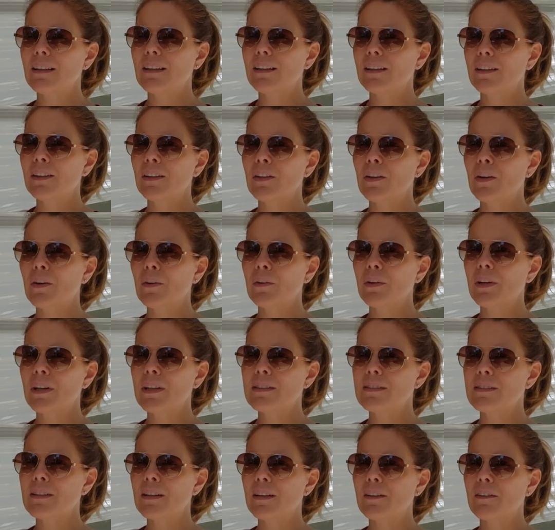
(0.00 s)
you know,
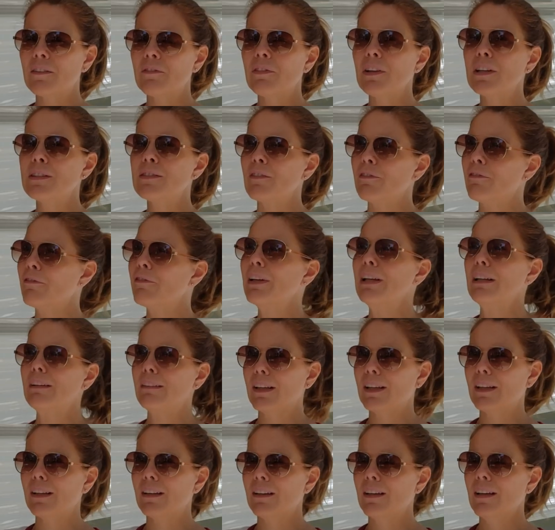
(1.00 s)
it's a, it's a
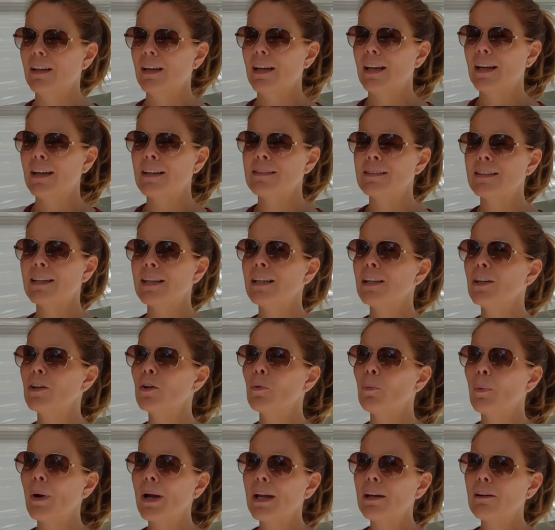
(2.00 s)
feeling. It's getting
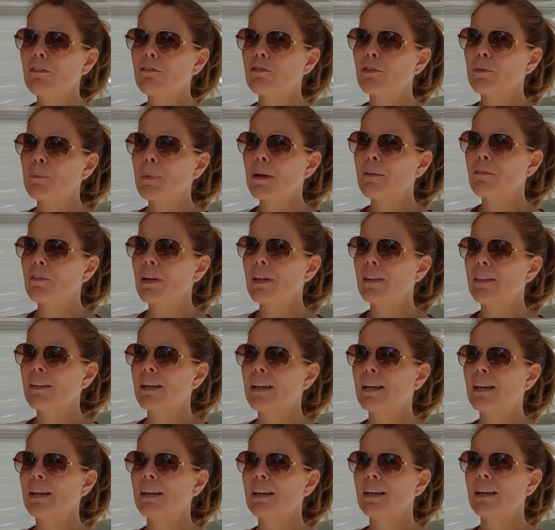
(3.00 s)
away from
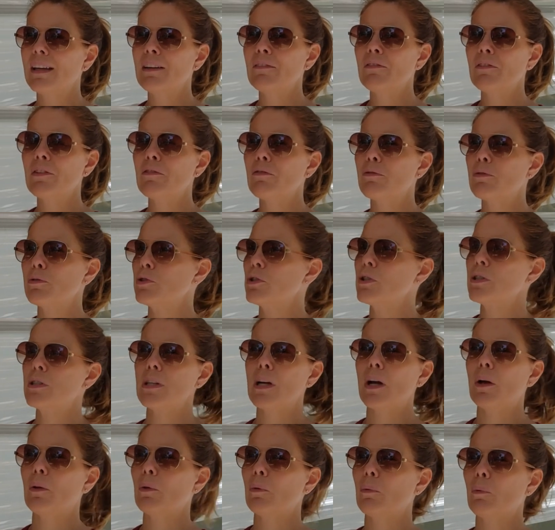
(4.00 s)
everything, even if we're just
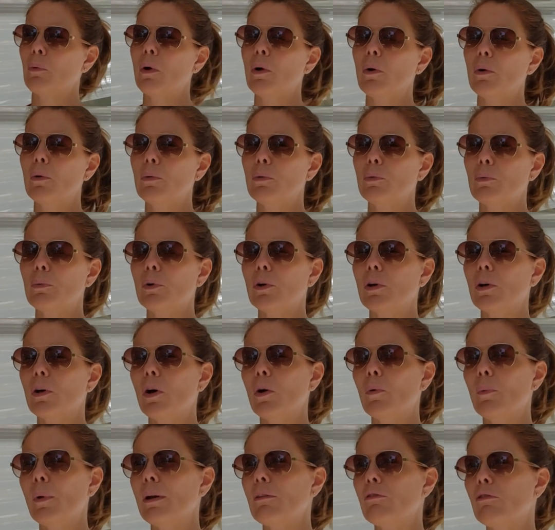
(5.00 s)
down the road. We're
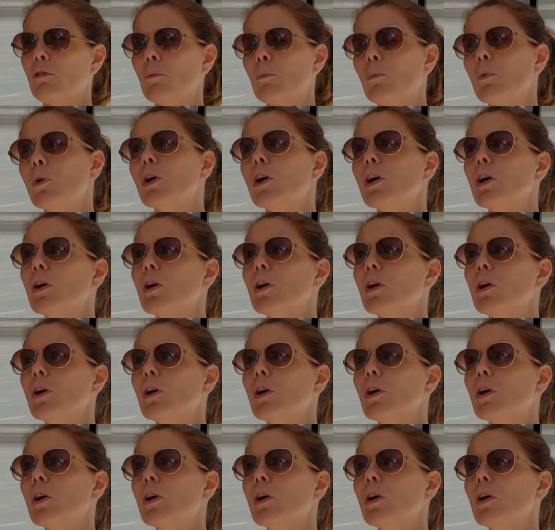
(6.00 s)
away from work,